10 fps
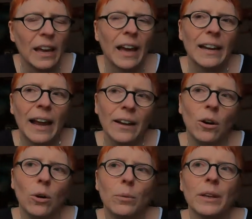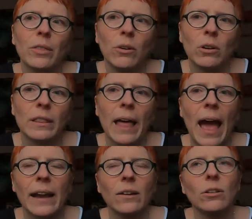And I always thought
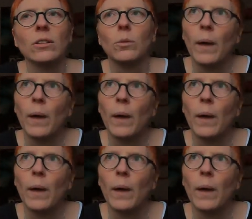that all the